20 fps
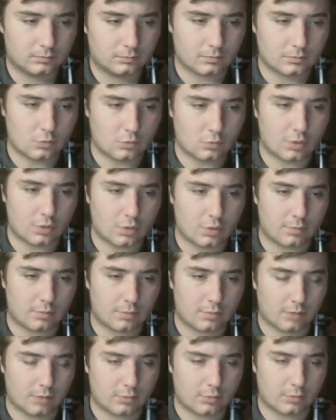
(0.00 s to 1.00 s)
we
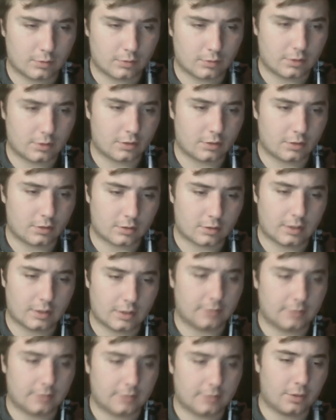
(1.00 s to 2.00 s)
compare him with one of the younger
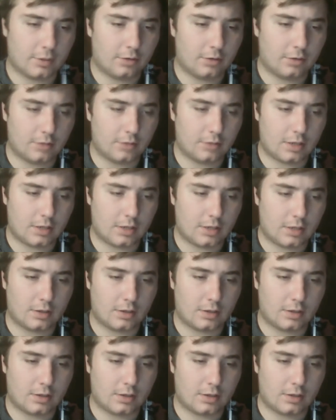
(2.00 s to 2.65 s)
guys, but we don't need.